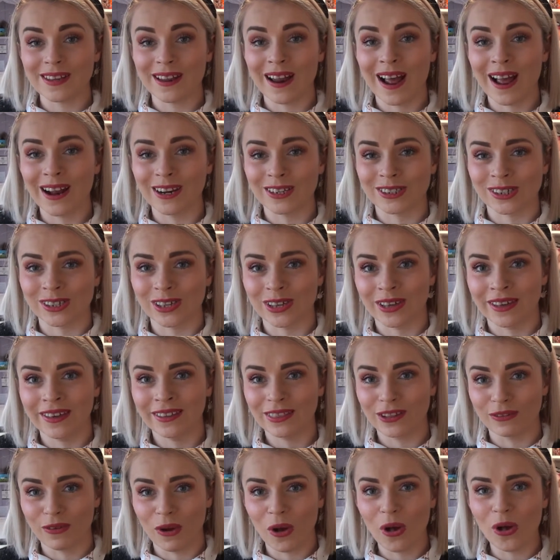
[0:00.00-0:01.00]
and actually
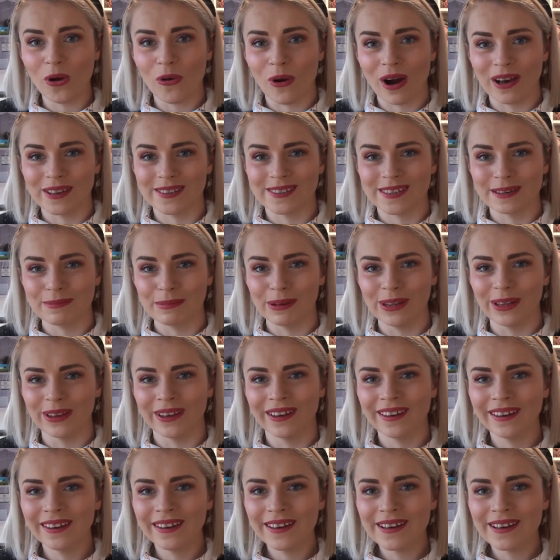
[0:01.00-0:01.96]
they're all quite similar